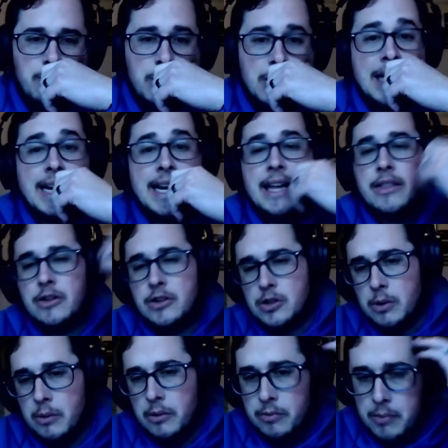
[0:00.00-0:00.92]
But then again,
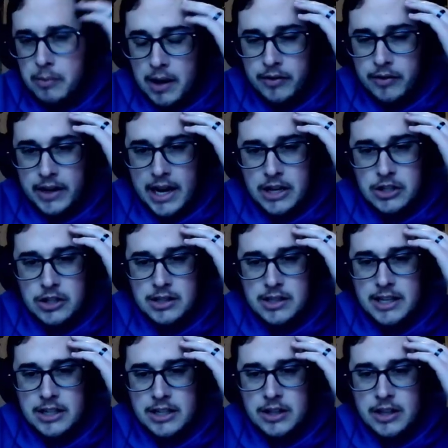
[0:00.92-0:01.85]
there's no
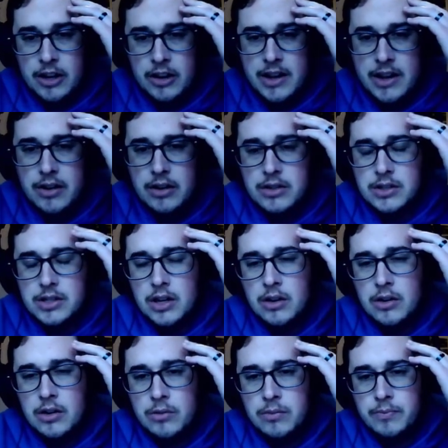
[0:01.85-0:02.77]
modification station there either,
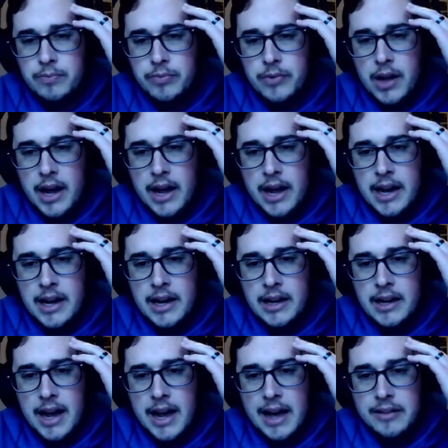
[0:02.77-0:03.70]
so
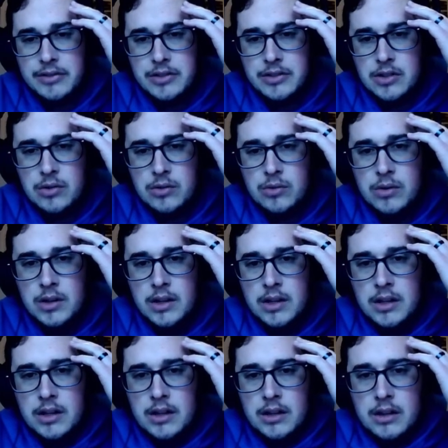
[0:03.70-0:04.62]
I have to...
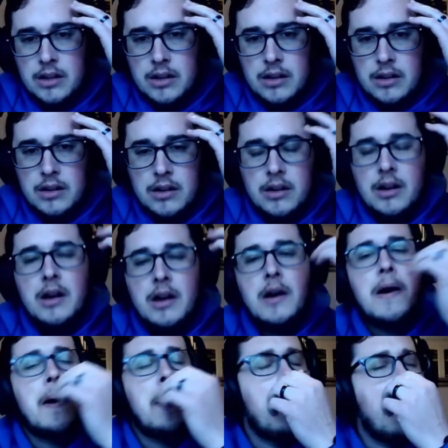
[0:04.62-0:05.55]

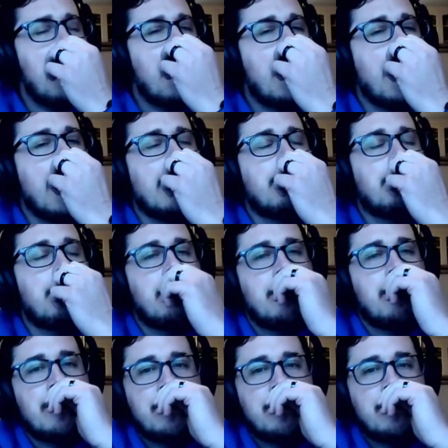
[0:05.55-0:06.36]
Alright.